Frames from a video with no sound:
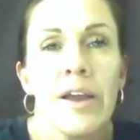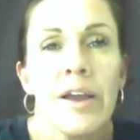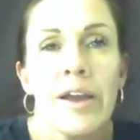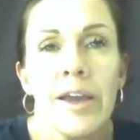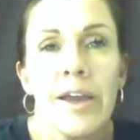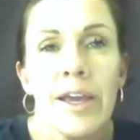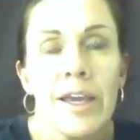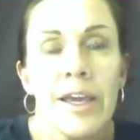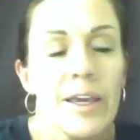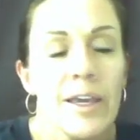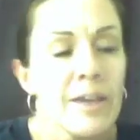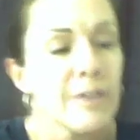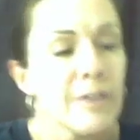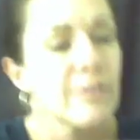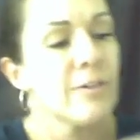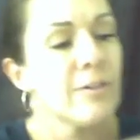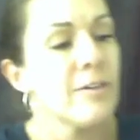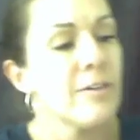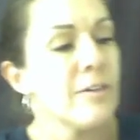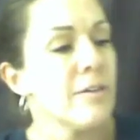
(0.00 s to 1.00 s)
Hey,
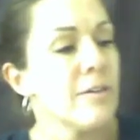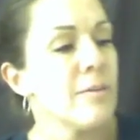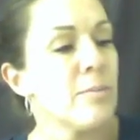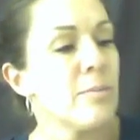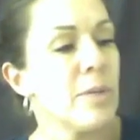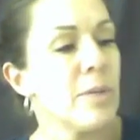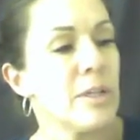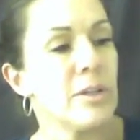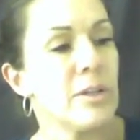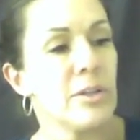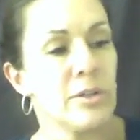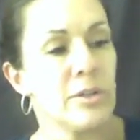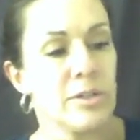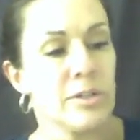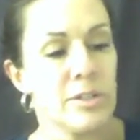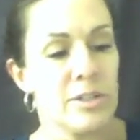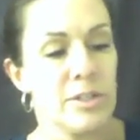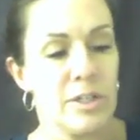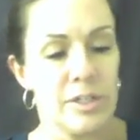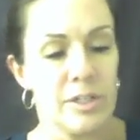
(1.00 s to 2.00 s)
my little
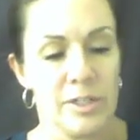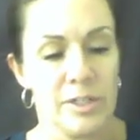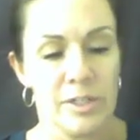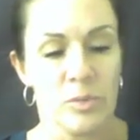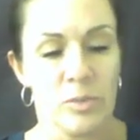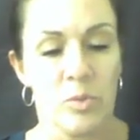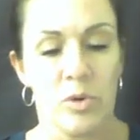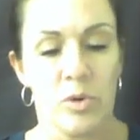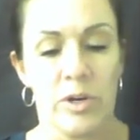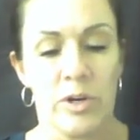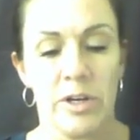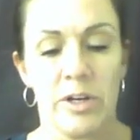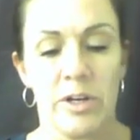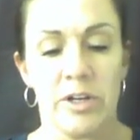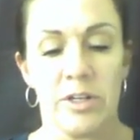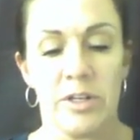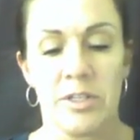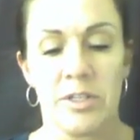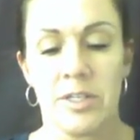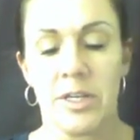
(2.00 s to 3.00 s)
sunless
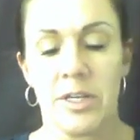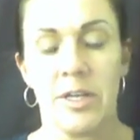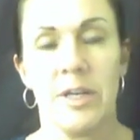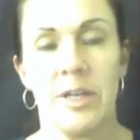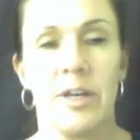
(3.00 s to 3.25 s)
warriors.